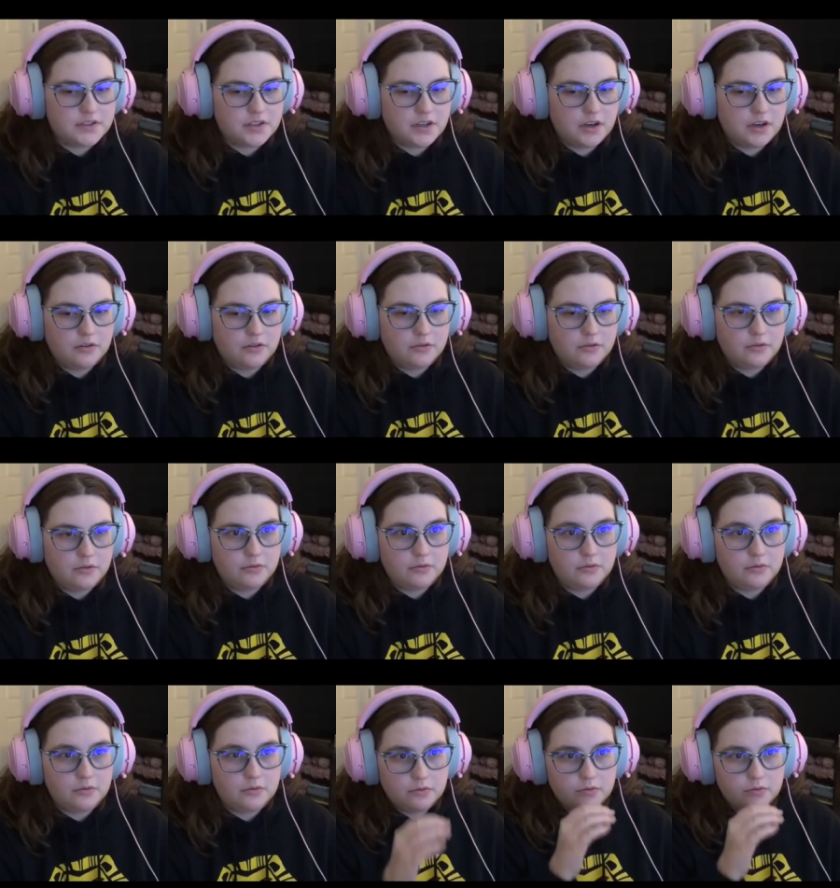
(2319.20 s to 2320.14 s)

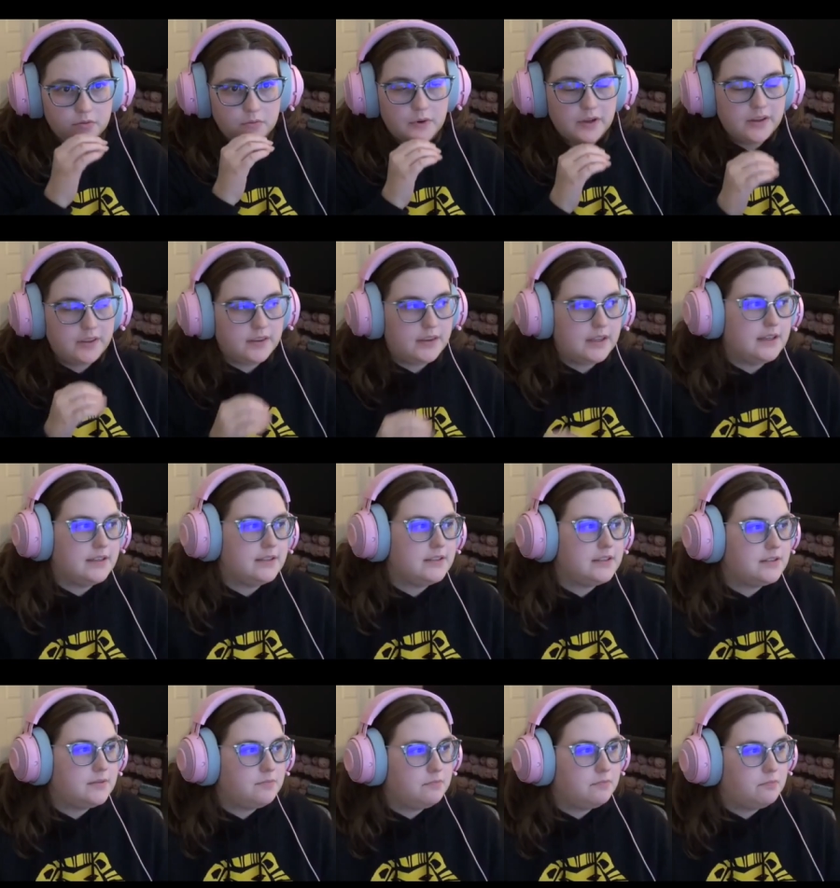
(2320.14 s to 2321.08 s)
so what
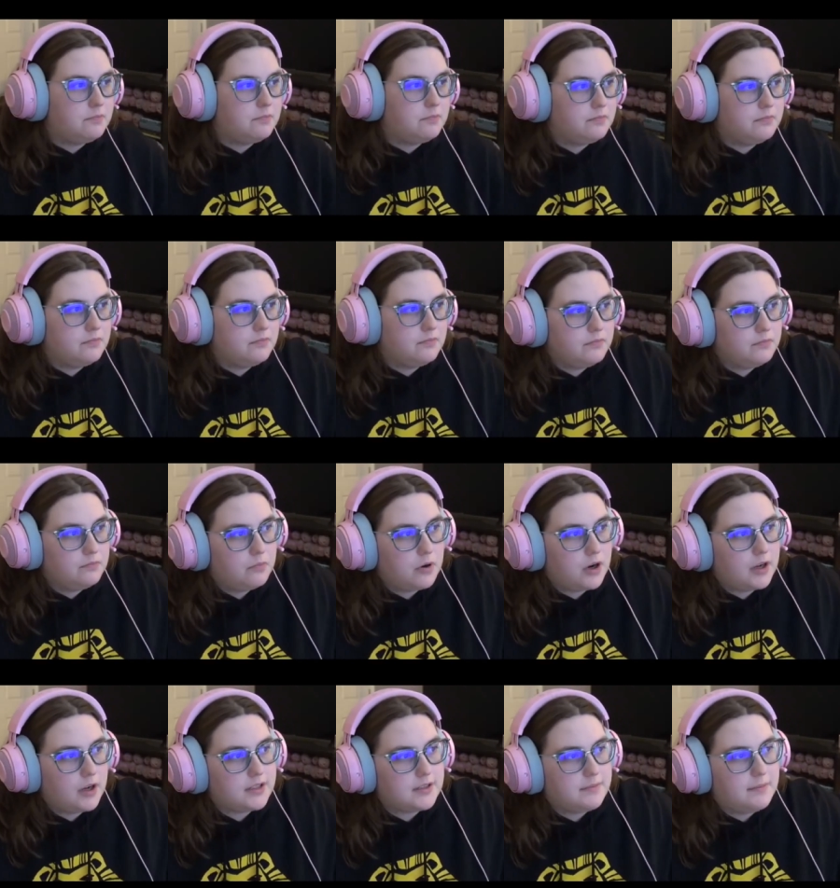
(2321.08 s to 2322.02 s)
this
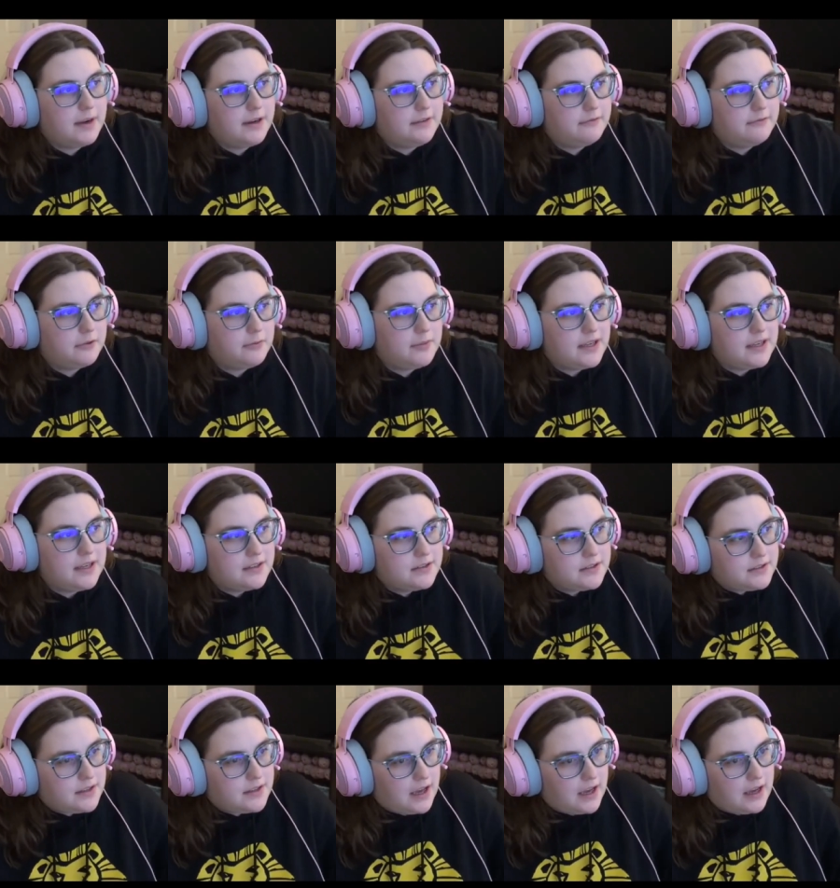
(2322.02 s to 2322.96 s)
brought to mind for me
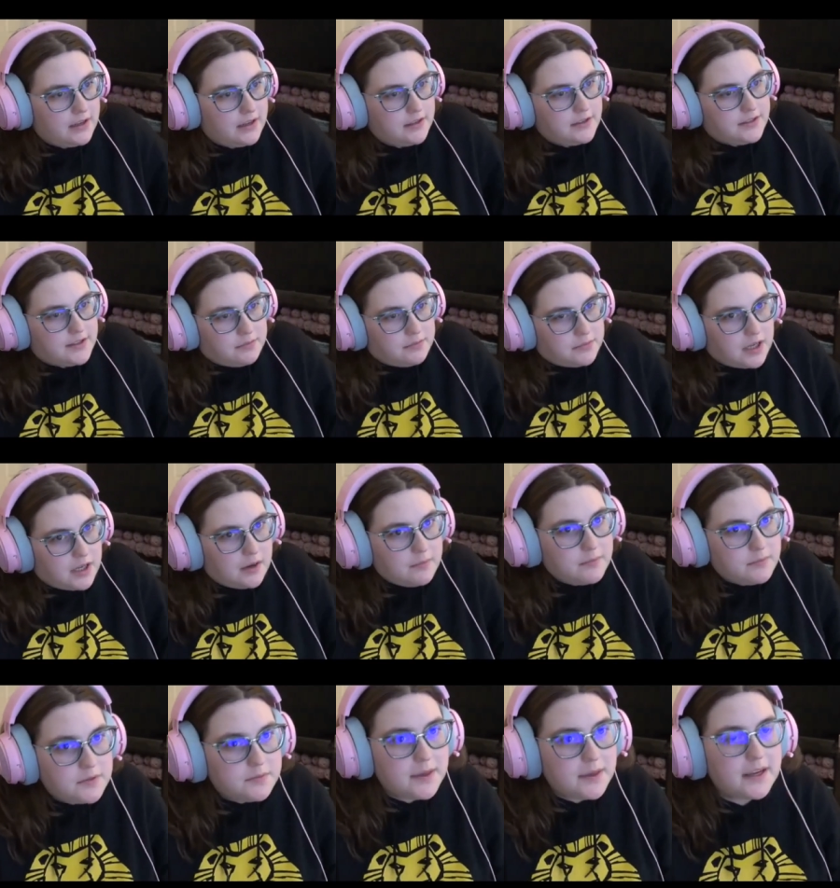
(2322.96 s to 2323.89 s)
is that
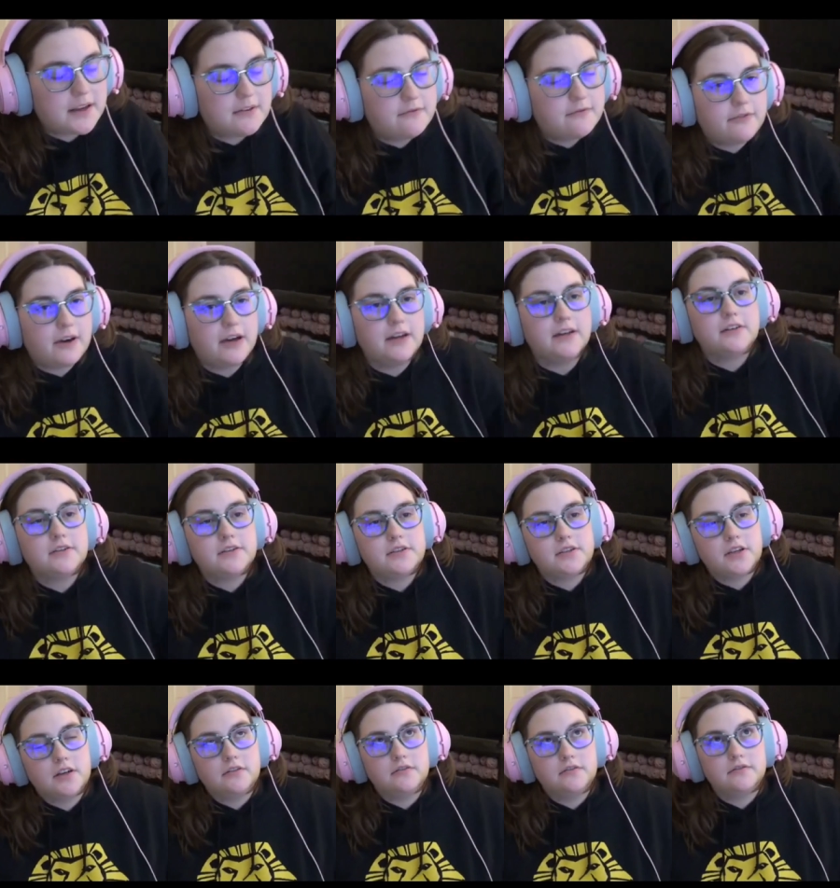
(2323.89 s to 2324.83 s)
sometimes we can find
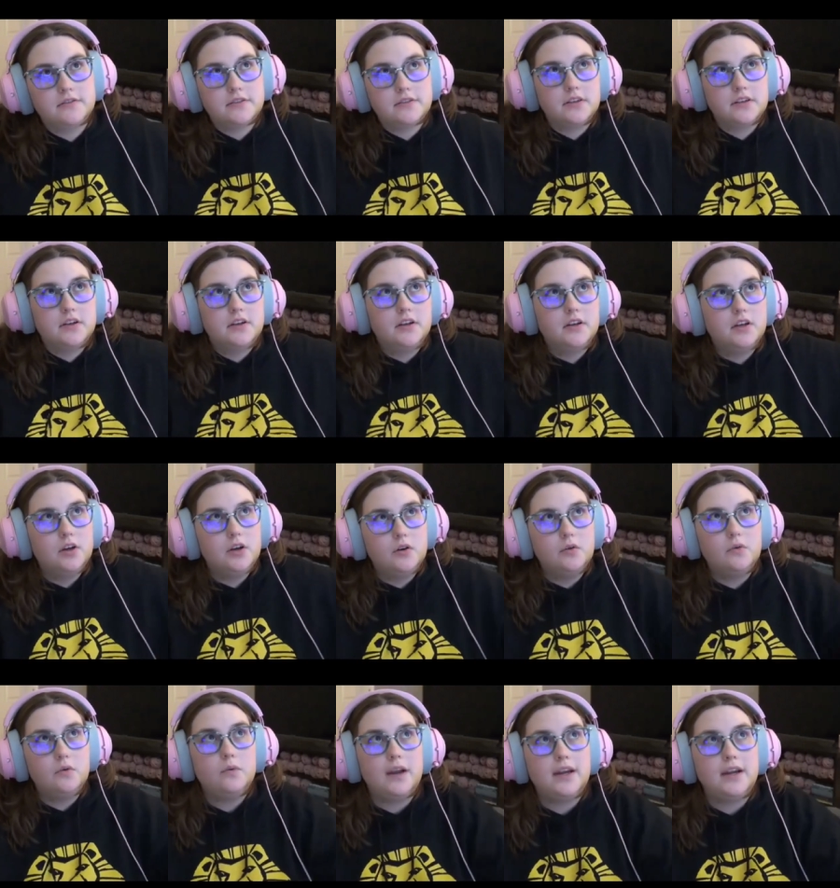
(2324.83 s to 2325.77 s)
ourselves
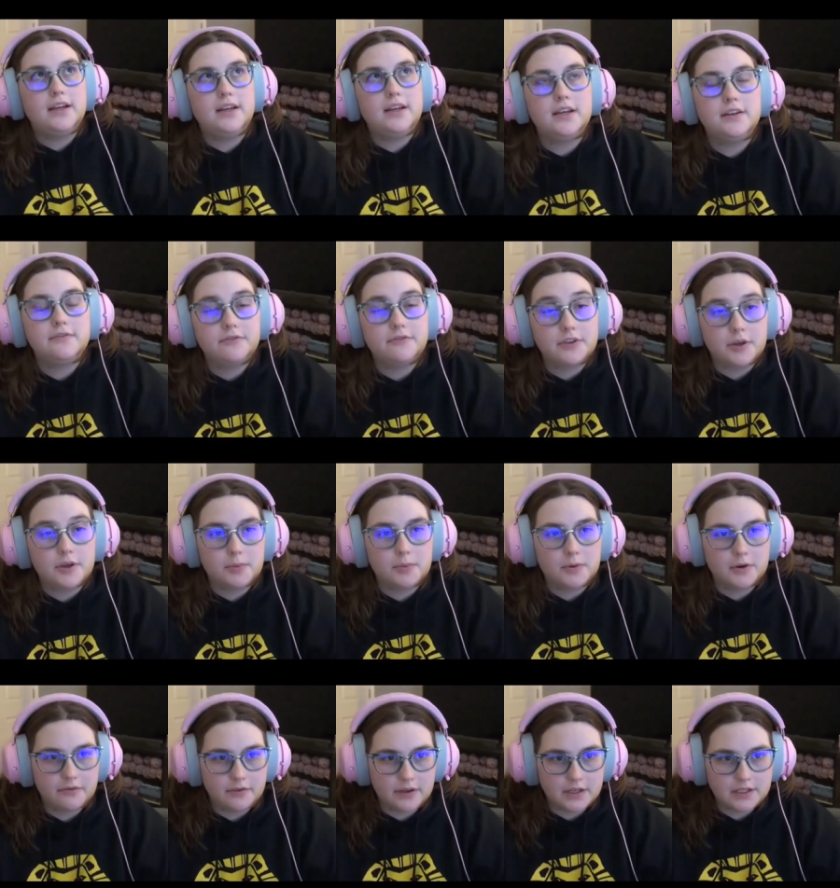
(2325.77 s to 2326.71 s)
waiting for the
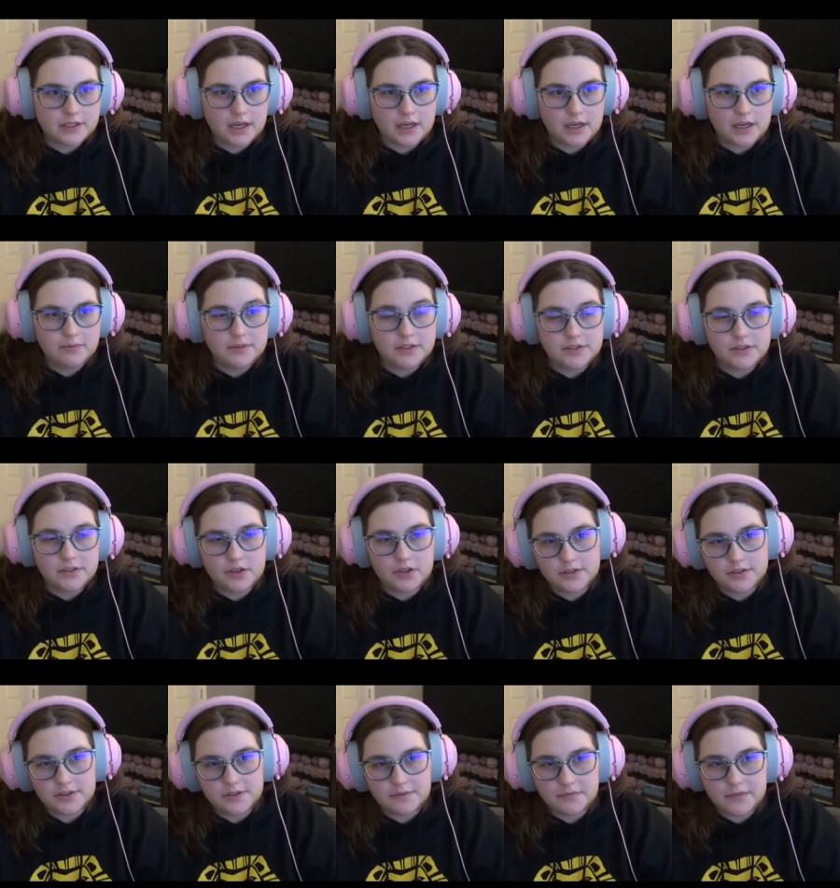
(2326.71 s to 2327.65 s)
perfect time to
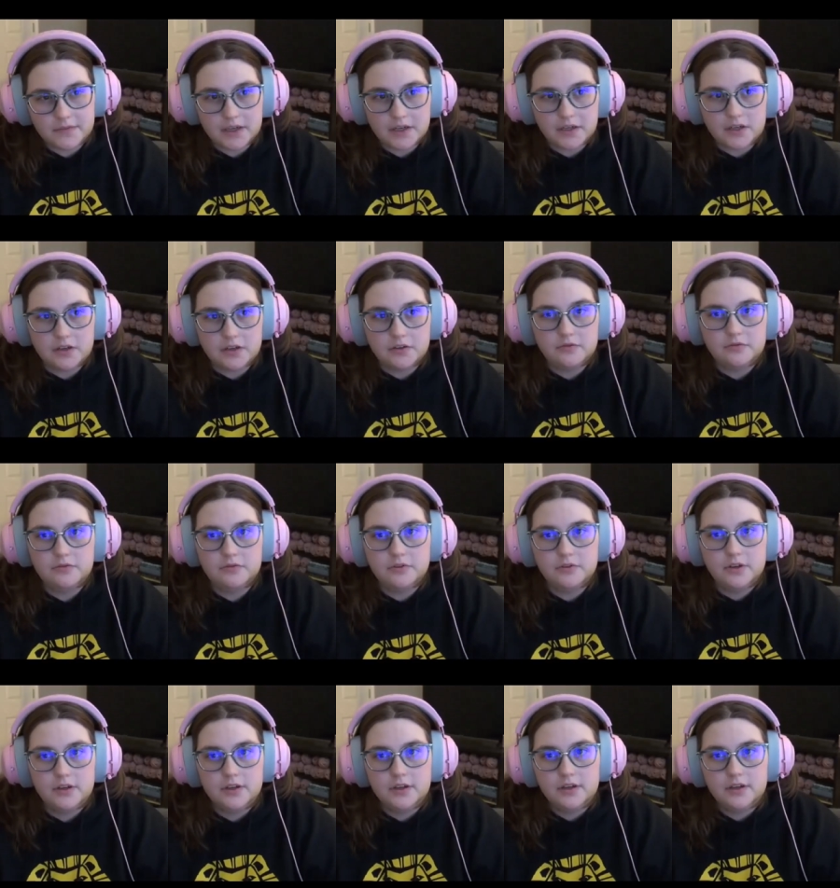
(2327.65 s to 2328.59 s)
start something new.
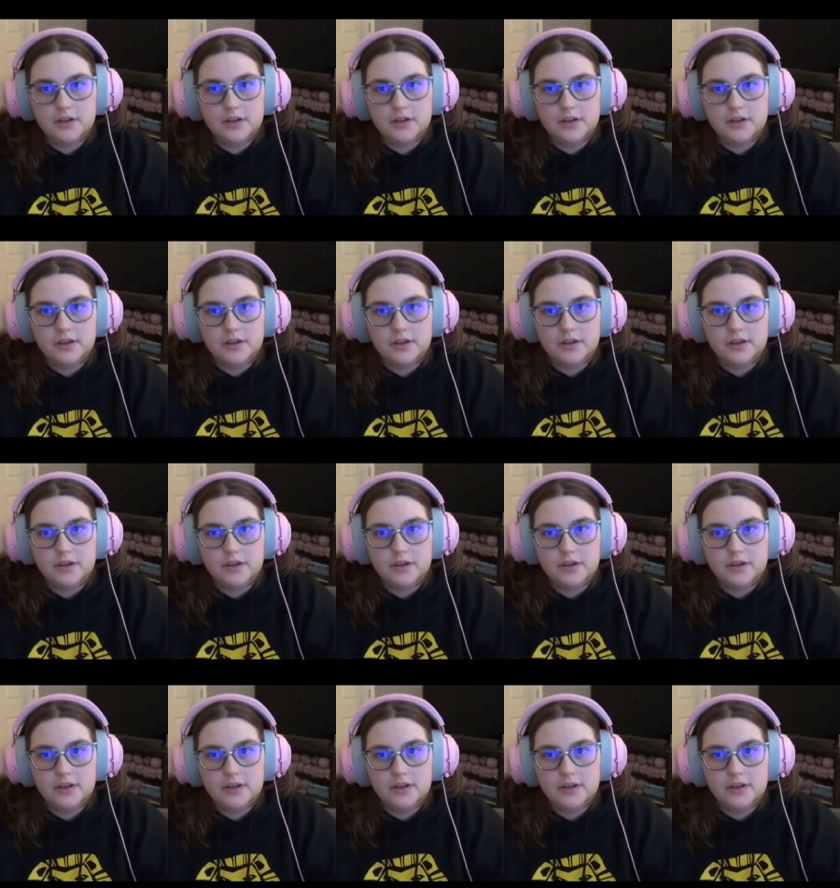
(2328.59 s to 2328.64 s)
